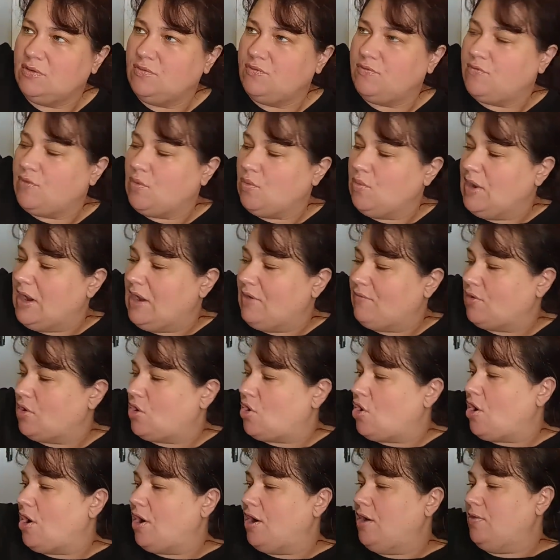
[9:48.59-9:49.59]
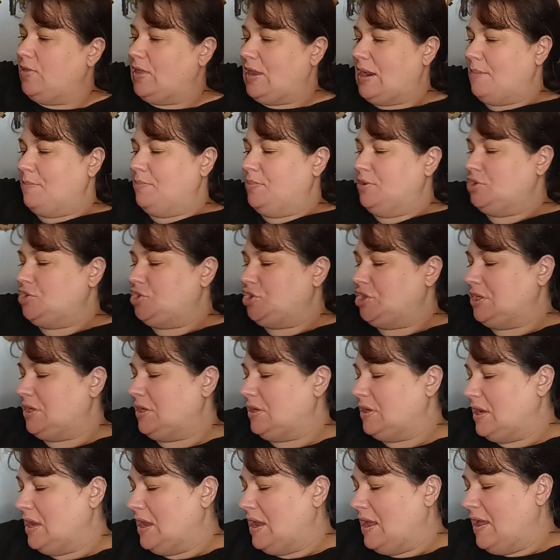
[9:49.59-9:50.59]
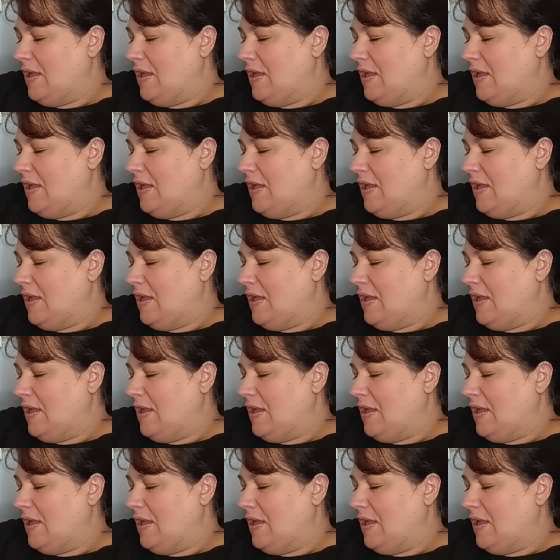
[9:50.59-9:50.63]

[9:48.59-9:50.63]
for whatever cart that I'm pushing.